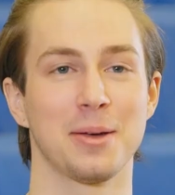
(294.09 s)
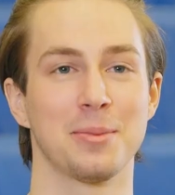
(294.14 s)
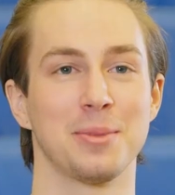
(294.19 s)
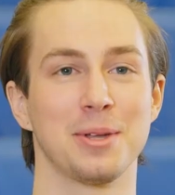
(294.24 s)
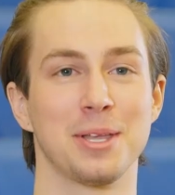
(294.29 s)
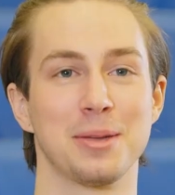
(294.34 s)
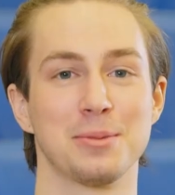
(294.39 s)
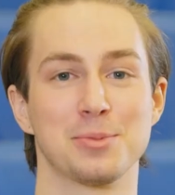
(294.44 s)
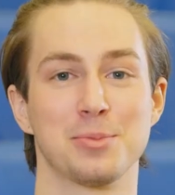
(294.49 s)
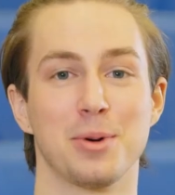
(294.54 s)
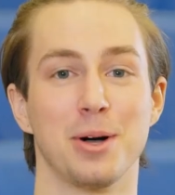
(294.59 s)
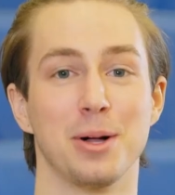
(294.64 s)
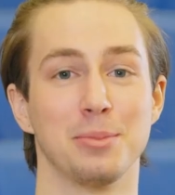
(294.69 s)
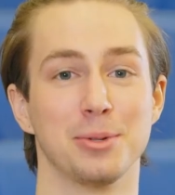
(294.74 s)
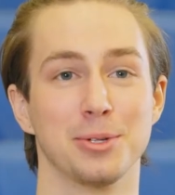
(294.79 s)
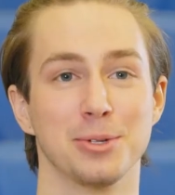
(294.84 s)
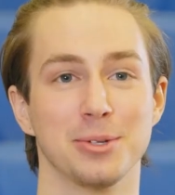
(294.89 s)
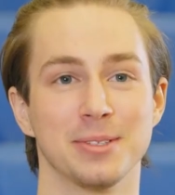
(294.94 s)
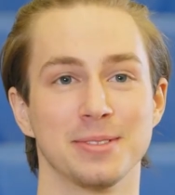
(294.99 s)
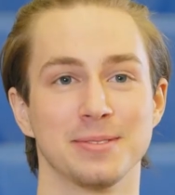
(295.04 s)
My name is Paul
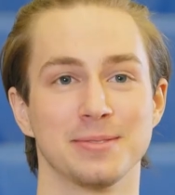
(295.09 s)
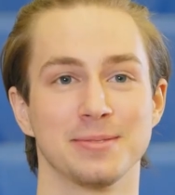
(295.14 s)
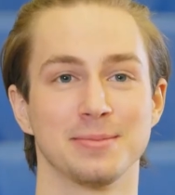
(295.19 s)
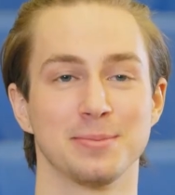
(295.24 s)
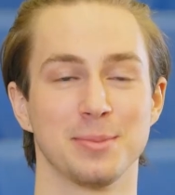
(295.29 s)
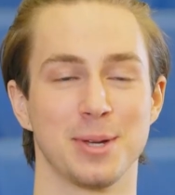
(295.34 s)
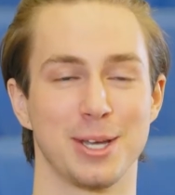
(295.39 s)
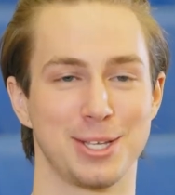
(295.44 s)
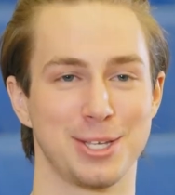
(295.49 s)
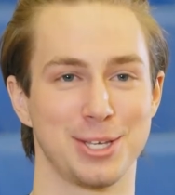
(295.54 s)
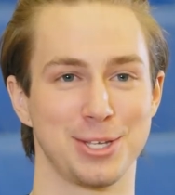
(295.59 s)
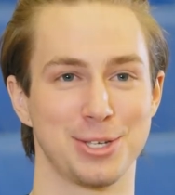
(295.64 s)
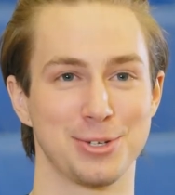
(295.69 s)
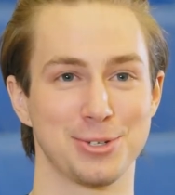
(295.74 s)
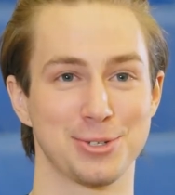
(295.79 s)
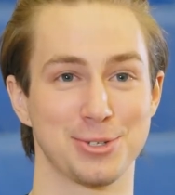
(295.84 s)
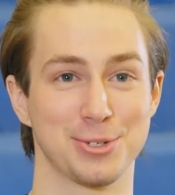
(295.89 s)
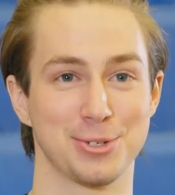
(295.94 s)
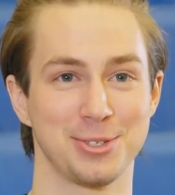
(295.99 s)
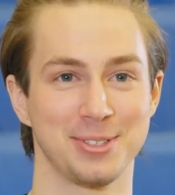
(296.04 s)
Plewa, 18
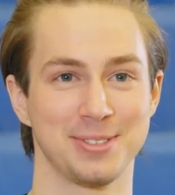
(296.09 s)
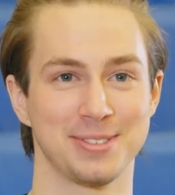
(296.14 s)
years old,